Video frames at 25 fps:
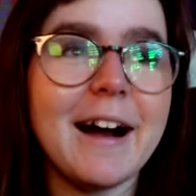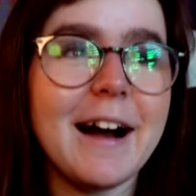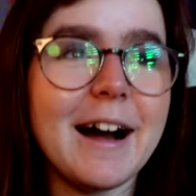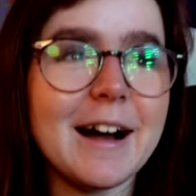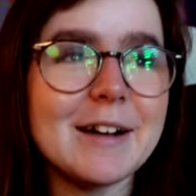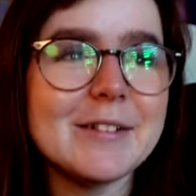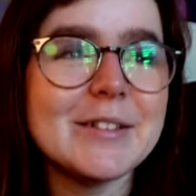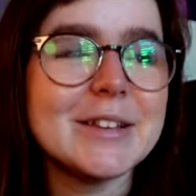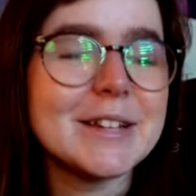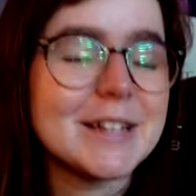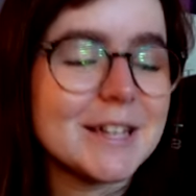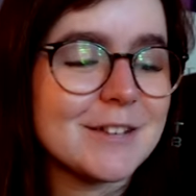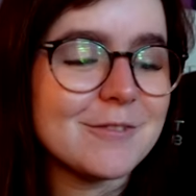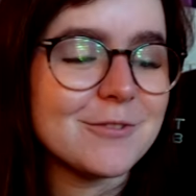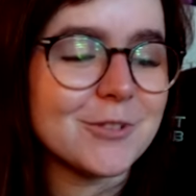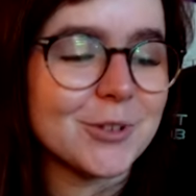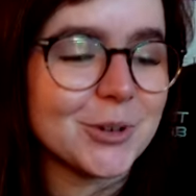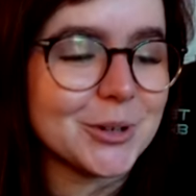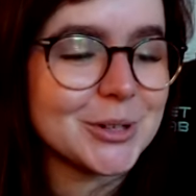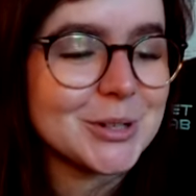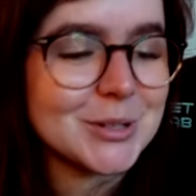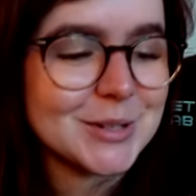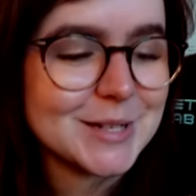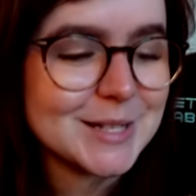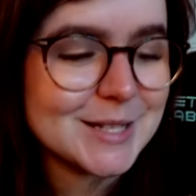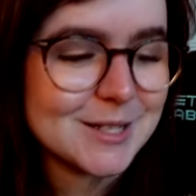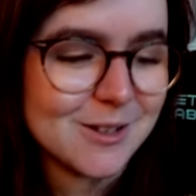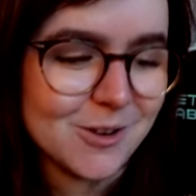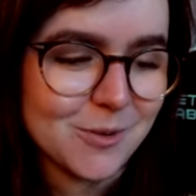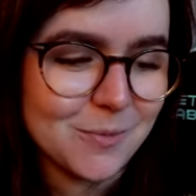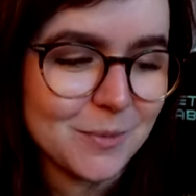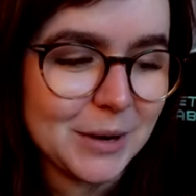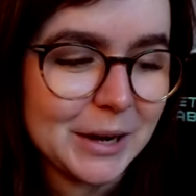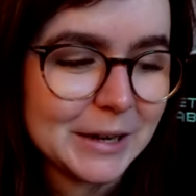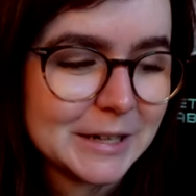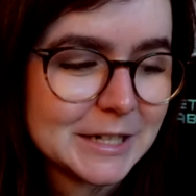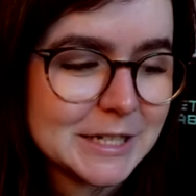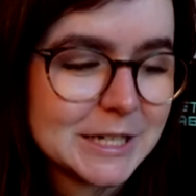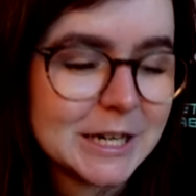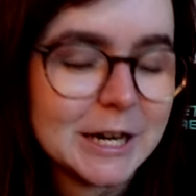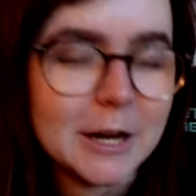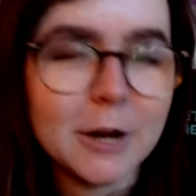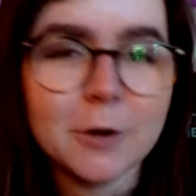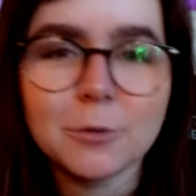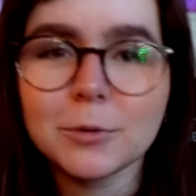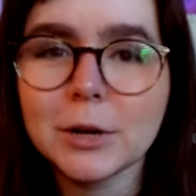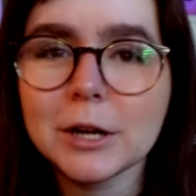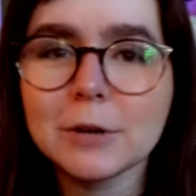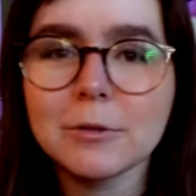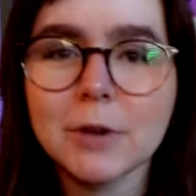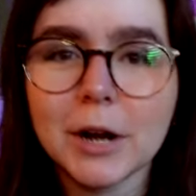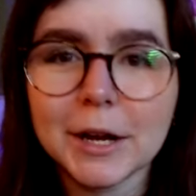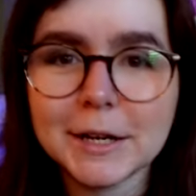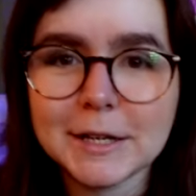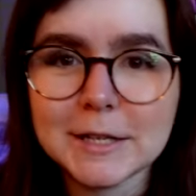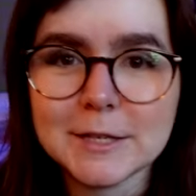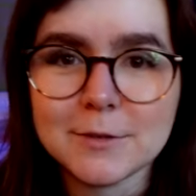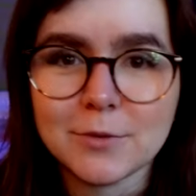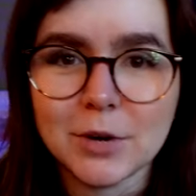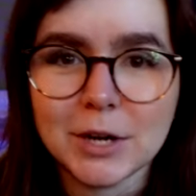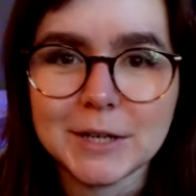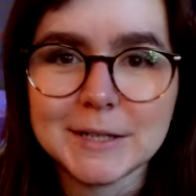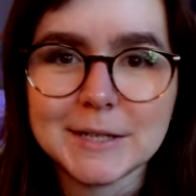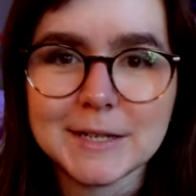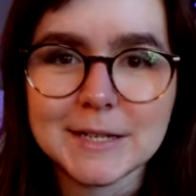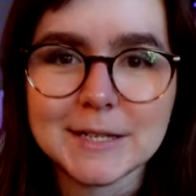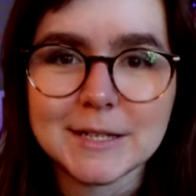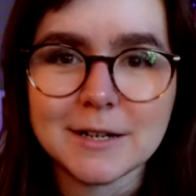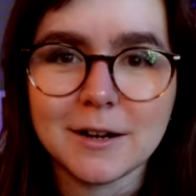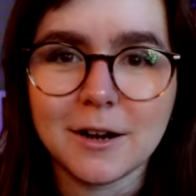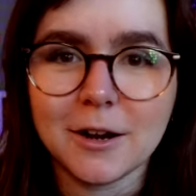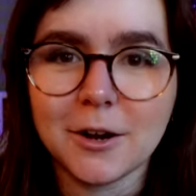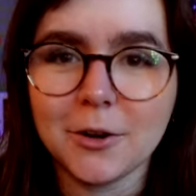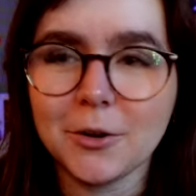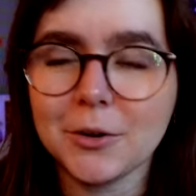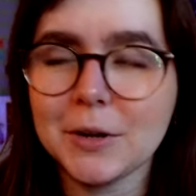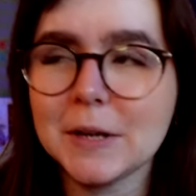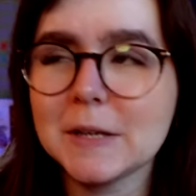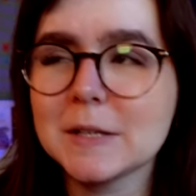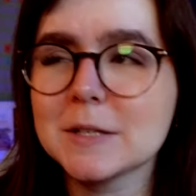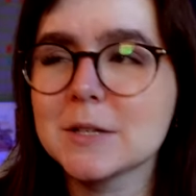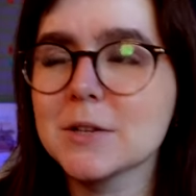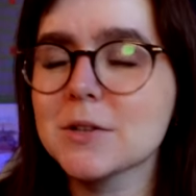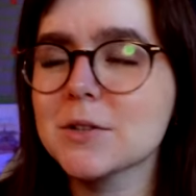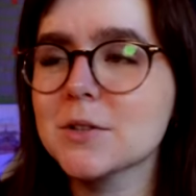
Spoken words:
I'm looking forward to it so much. Rick Riordan's writing style is